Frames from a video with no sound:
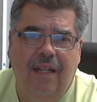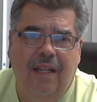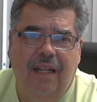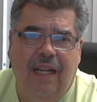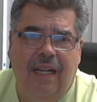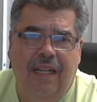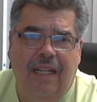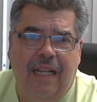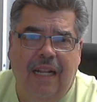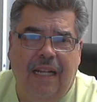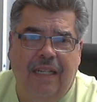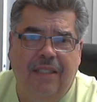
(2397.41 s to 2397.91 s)

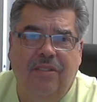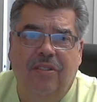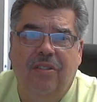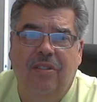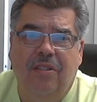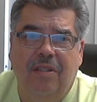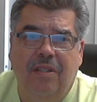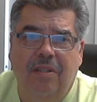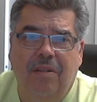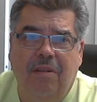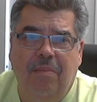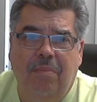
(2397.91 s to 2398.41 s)
And that's
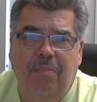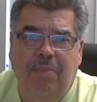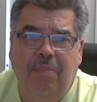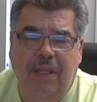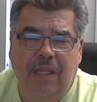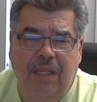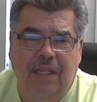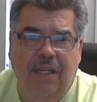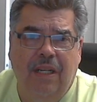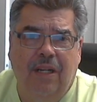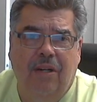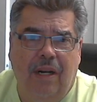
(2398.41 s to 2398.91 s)

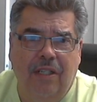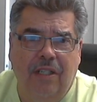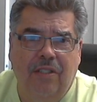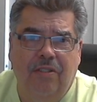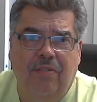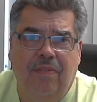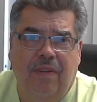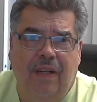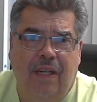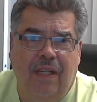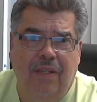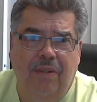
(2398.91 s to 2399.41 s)
being a Christ
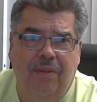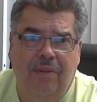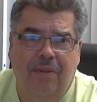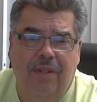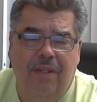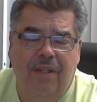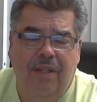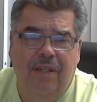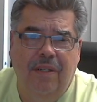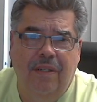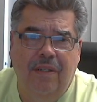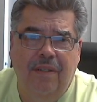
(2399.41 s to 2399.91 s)

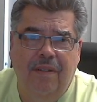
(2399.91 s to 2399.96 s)
follower.